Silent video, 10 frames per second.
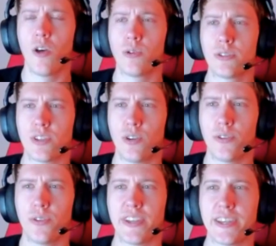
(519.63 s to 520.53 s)
There's a
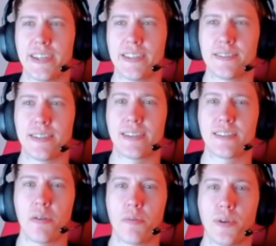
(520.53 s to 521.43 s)
whole thing in like
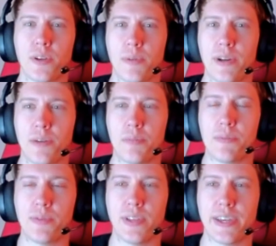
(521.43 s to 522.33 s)
Cyberpunk about how
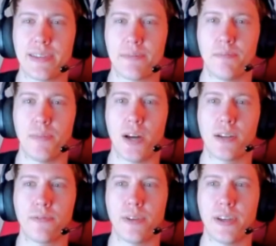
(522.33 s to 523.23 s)
people like
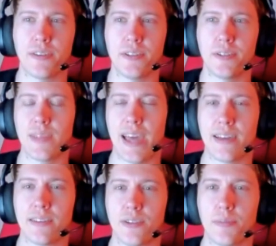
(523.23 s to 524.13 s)
modify their
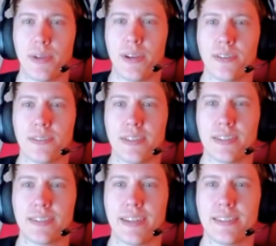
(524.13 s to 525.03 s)
their appearance
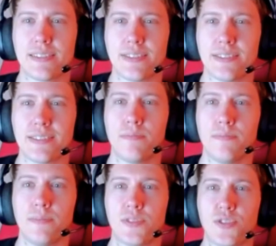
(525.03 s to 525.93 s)
like that. So
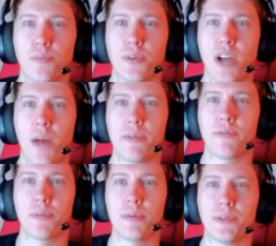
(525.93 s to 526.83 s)
super common
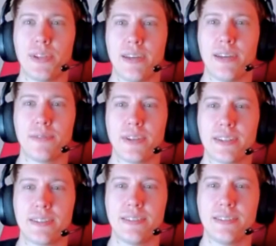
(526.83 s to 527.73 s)
for people to have
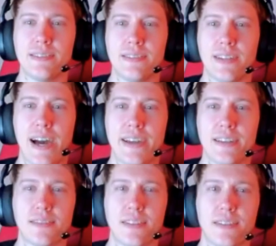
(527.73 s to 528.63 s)
like
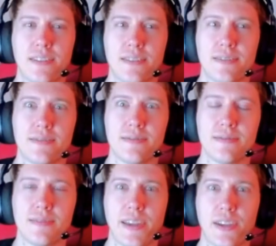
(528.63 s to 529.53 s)
eyes that are
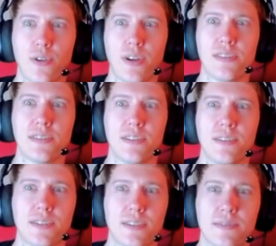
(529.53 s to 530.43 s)
like crazy
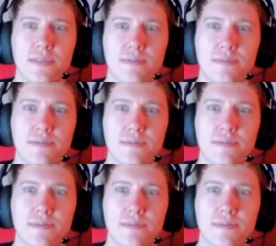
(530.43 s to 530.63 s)
looking.